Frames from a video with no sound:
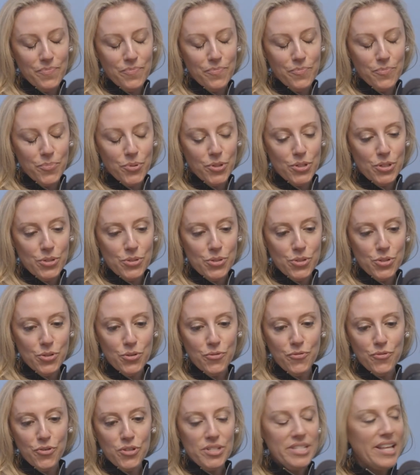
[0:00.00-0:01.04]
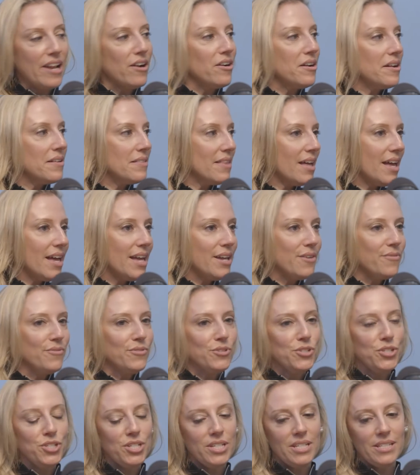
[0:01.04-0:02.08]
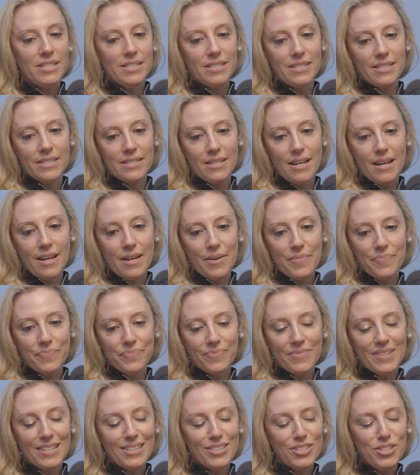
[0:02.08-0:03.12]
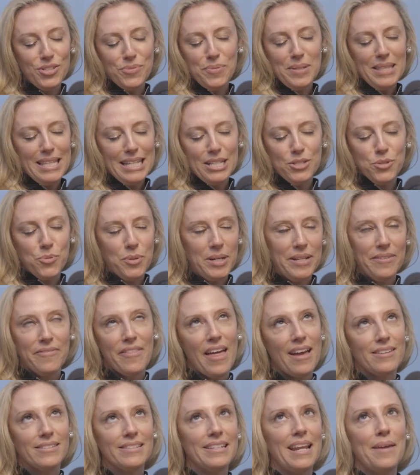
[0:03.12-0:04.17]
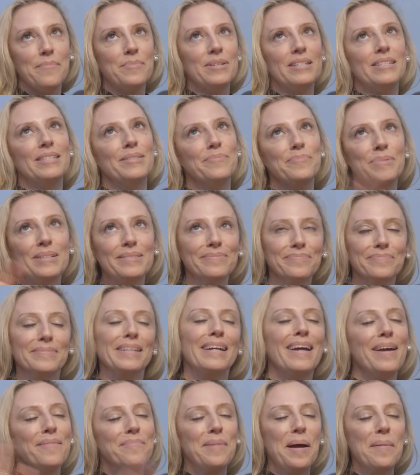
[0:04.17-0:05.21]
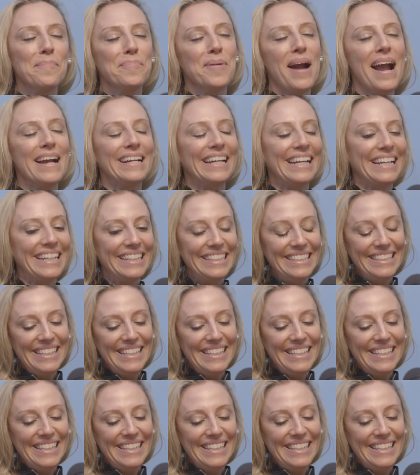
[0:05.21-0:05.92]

producer for Saturday Night Live. She's won like 20,000 Emmys, but I'm not bragging.